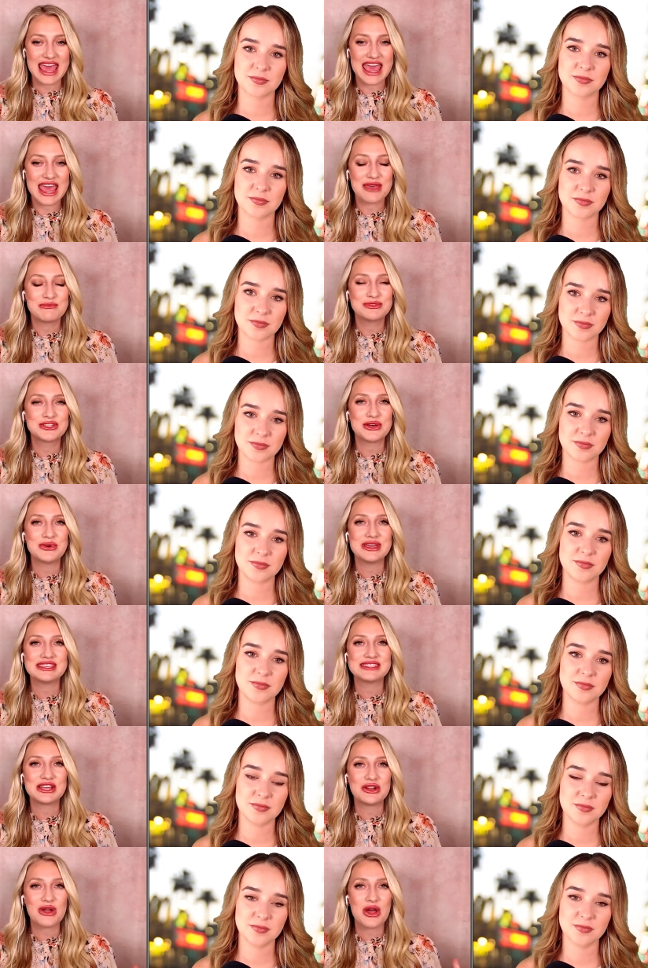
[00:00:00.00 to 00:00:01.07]
Speaker 1: game. So,
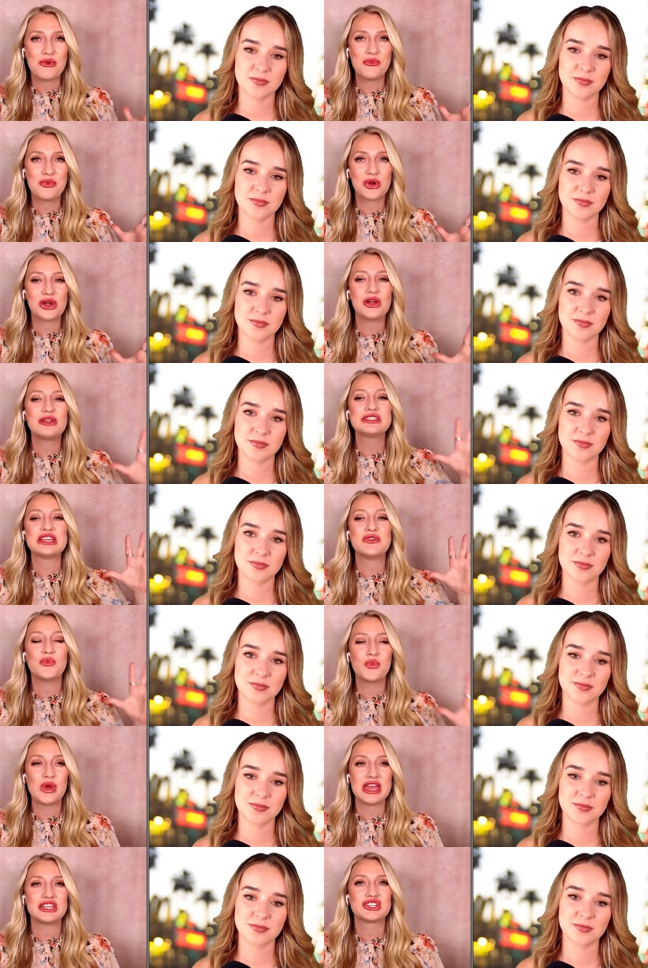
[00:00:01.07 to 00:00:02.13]
is there a world
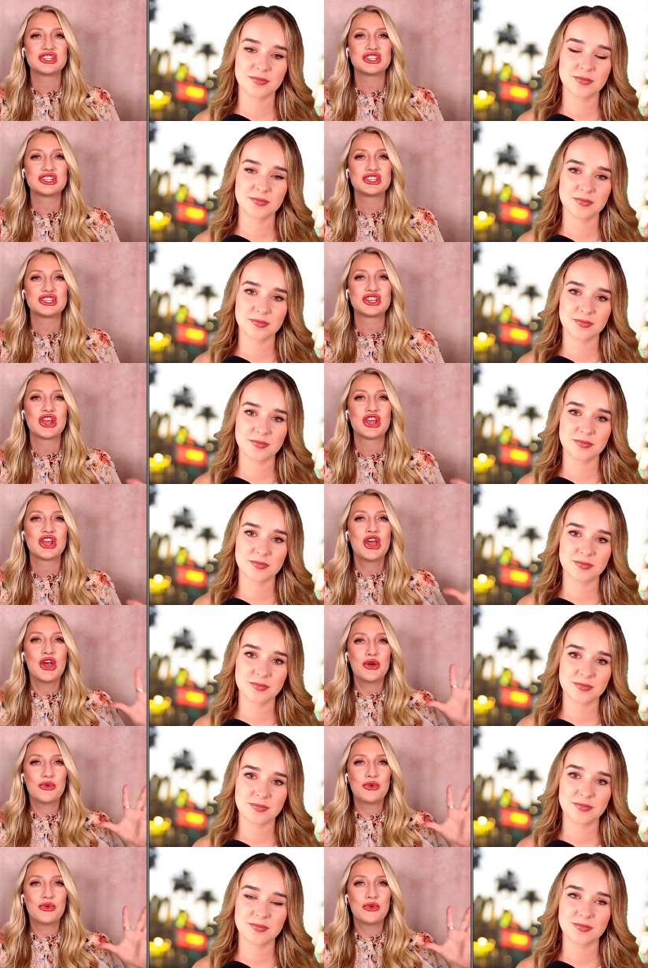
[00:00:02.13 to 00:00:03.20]
in which
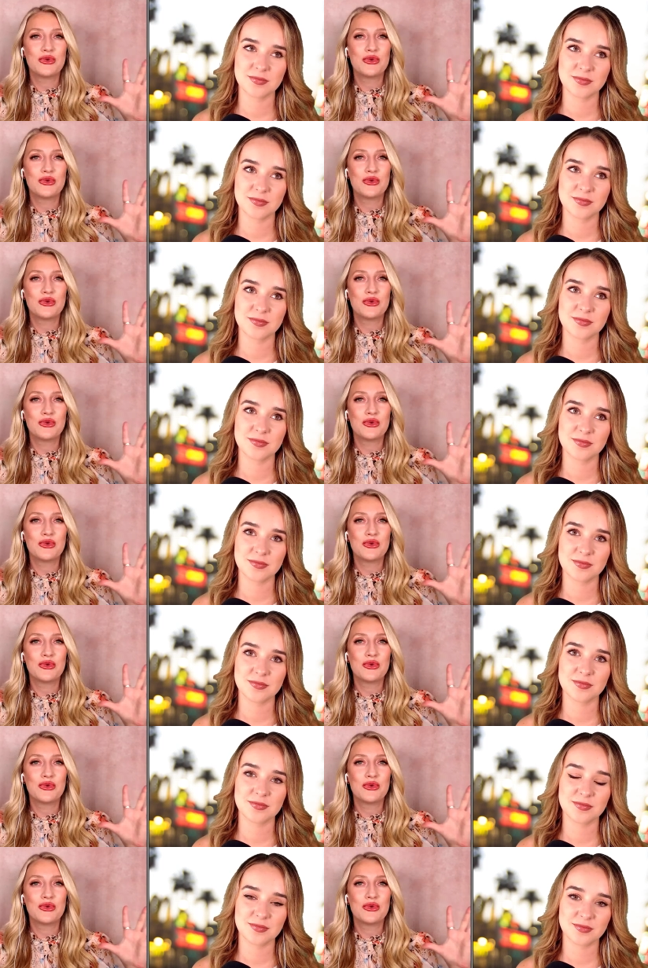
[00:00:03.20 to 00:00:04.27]
we see
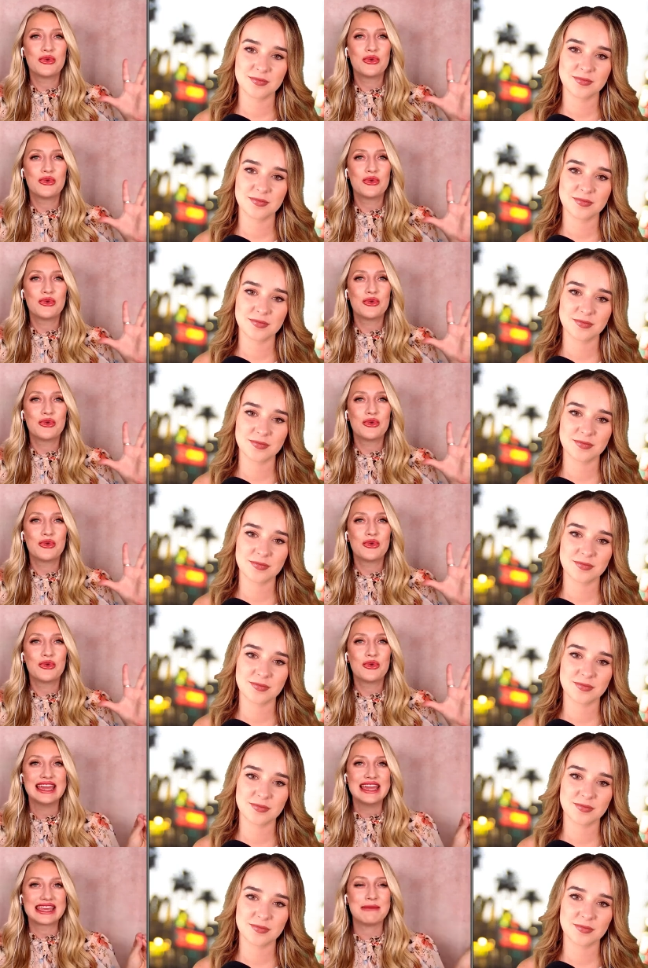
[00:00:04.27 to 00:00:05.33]
Kelly get
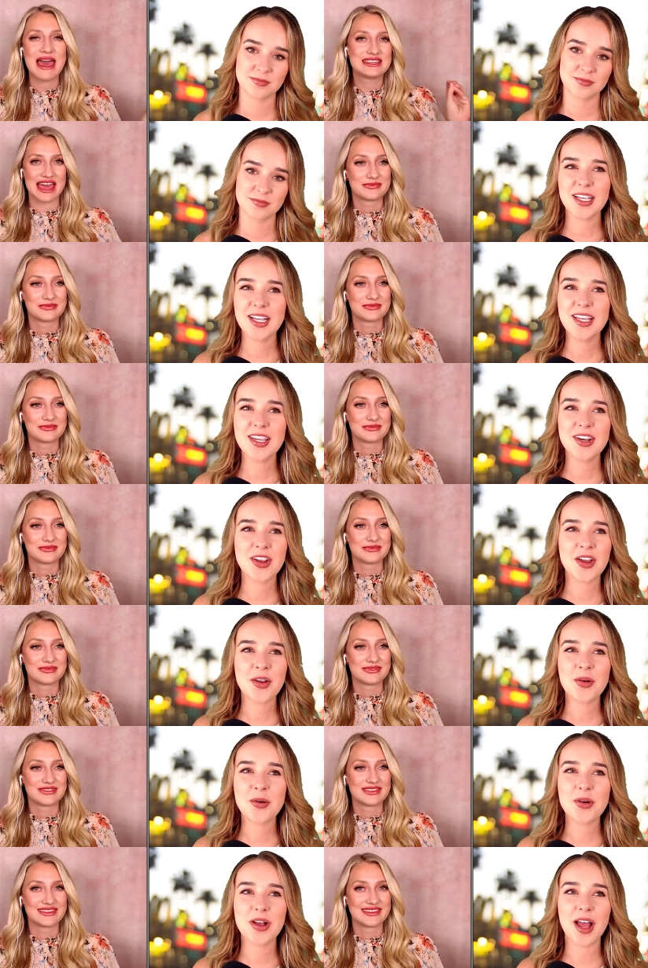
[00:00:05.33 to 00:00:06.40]
back together?
Speaker 2: You
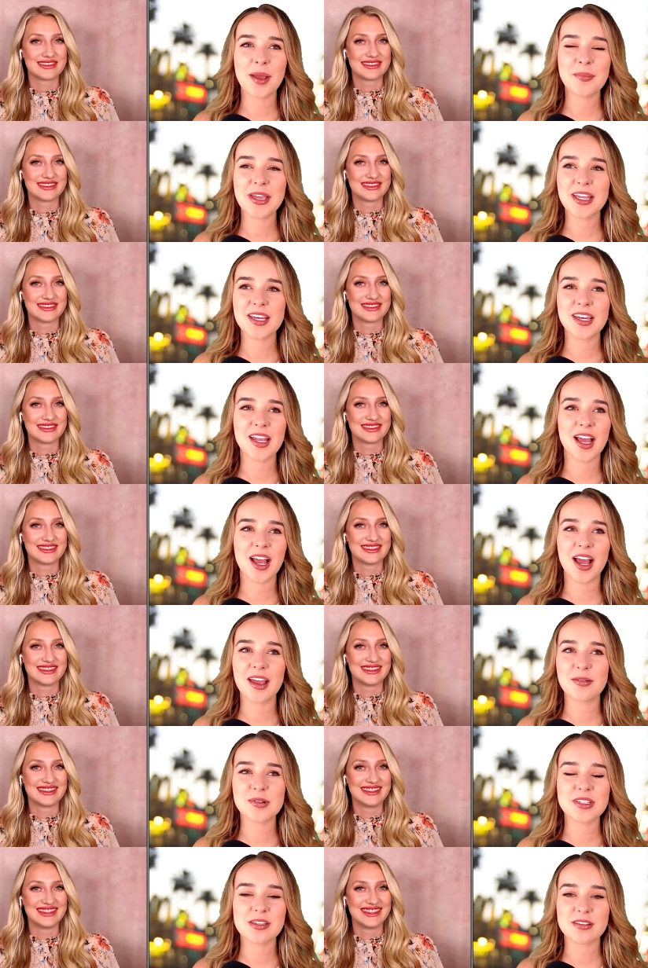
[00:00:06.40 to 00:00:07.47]
know, I mean,
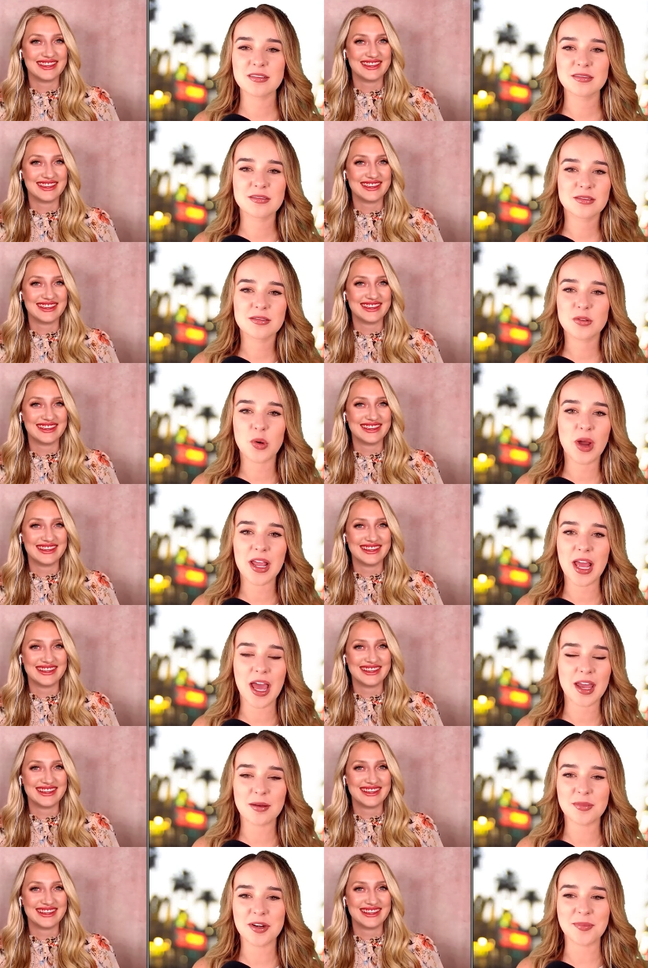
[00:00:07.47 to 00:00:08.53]
I was quite
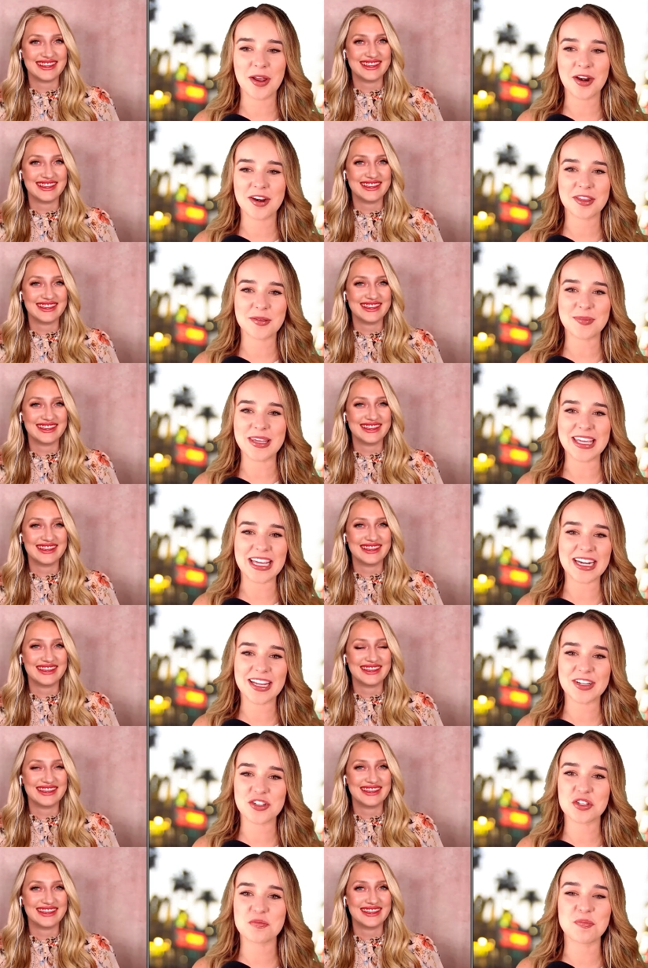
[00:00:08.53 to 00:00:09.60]
adamant about it at the
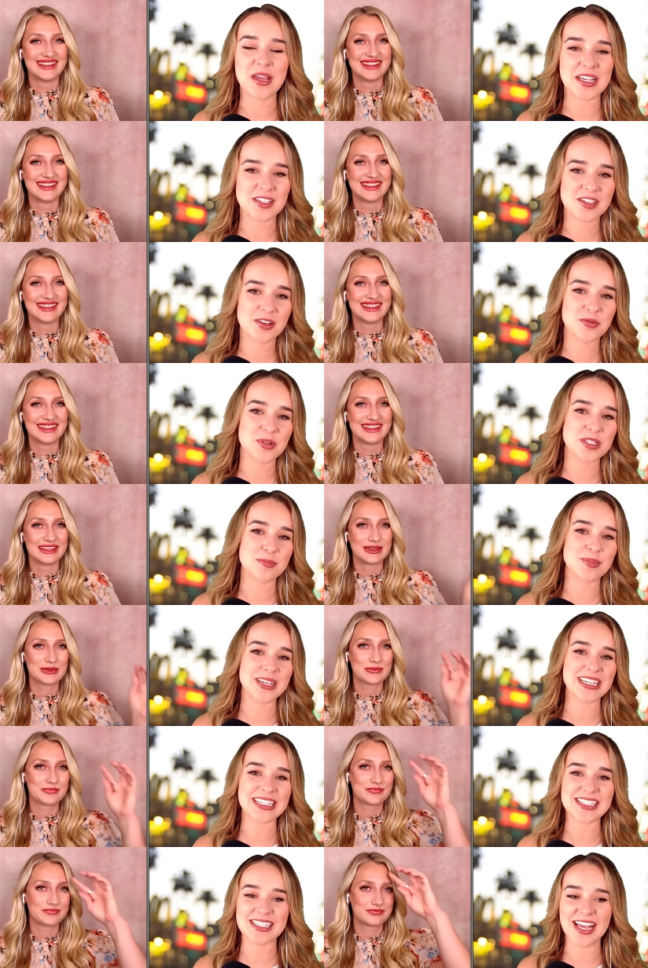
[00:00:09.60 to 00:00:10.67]
beginning, just based on what's
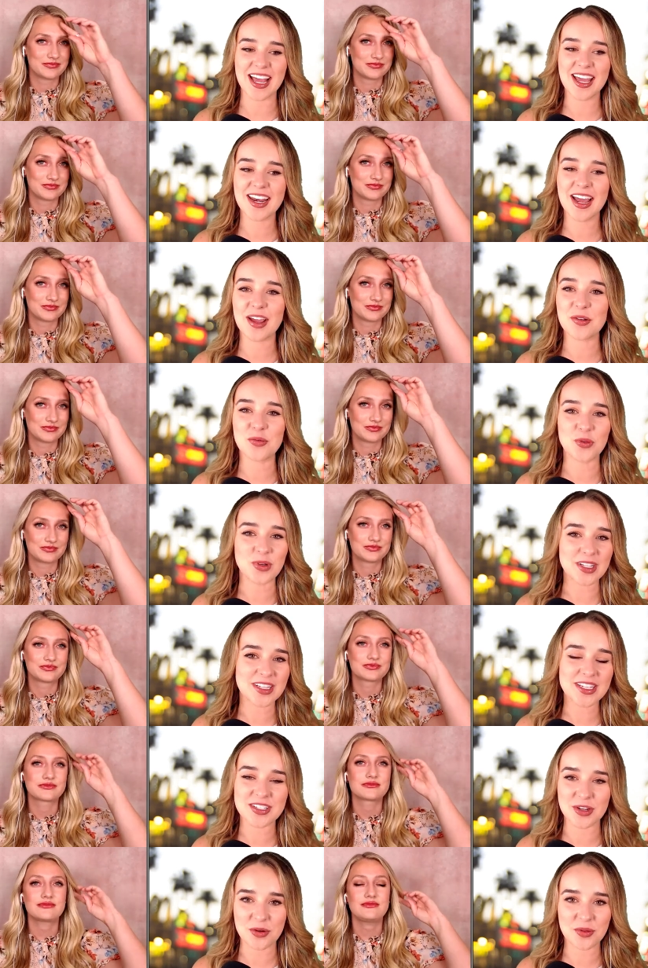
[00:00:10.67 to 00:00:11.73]
being said. I really